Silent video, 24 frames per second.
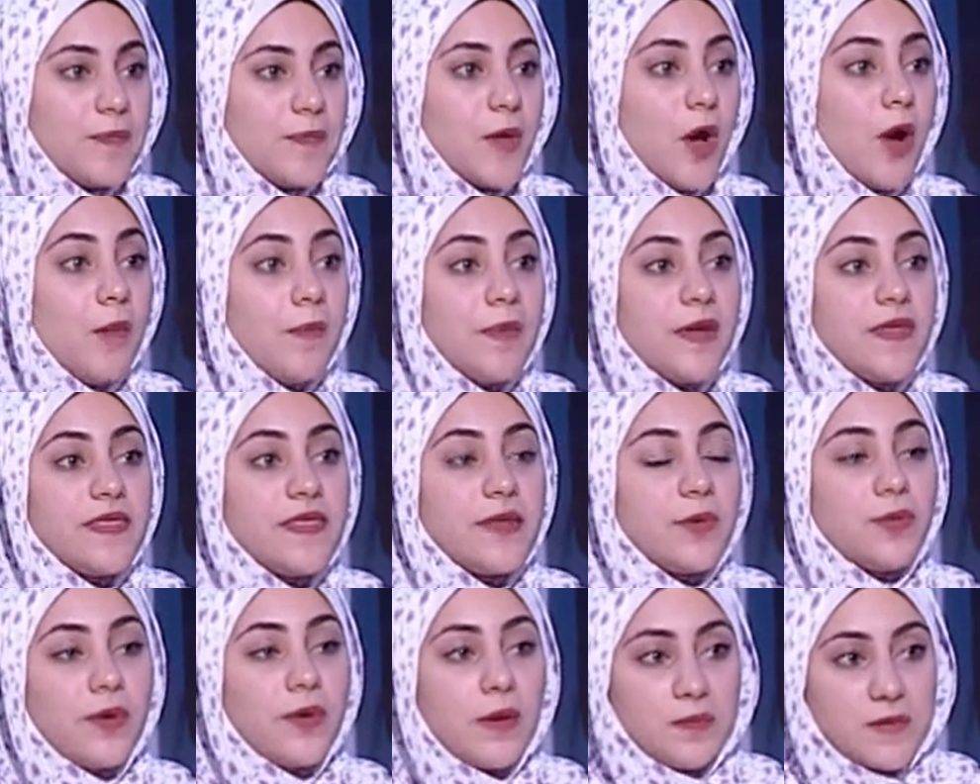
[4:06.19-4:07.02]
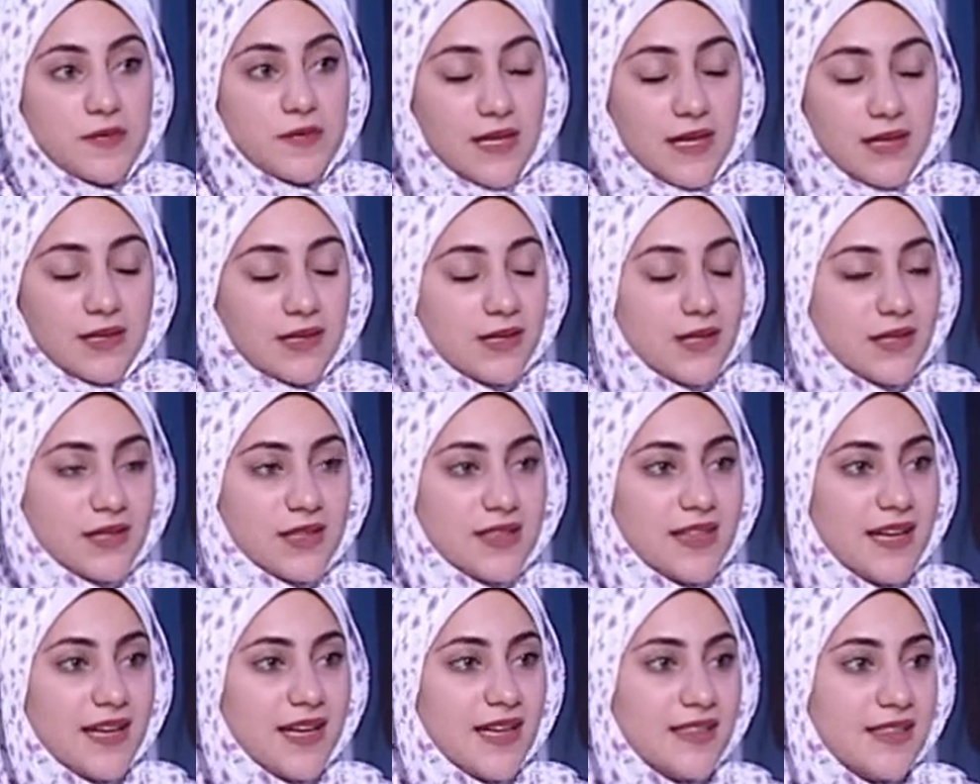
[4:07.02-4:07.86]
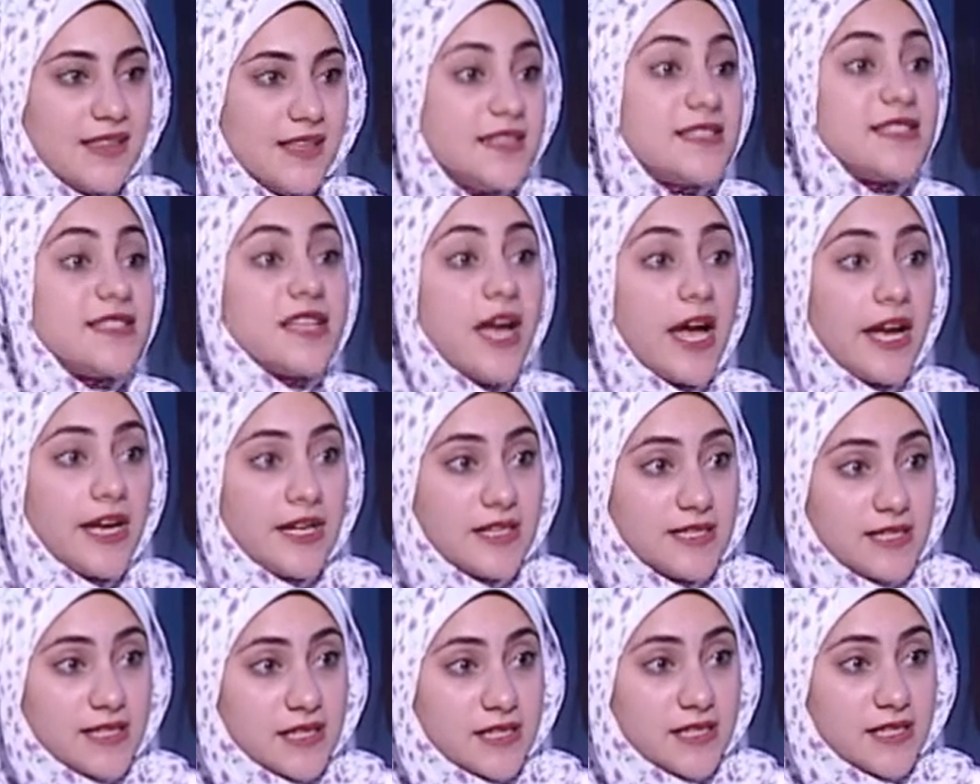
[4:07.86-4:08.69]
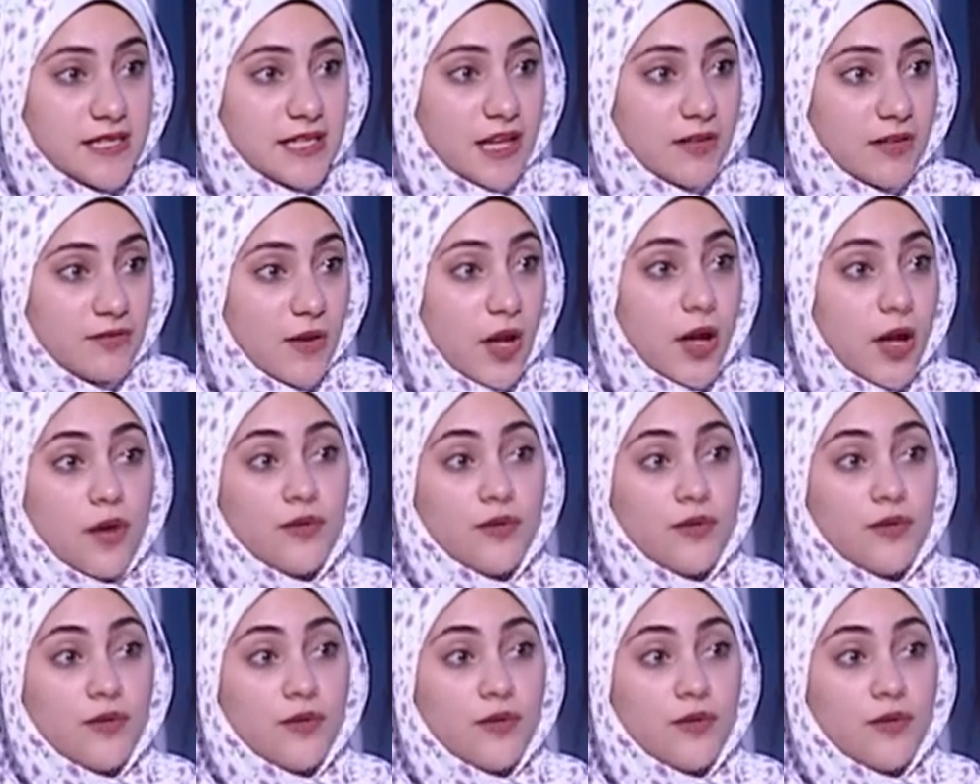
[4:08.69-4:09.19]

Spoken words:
open the sites itself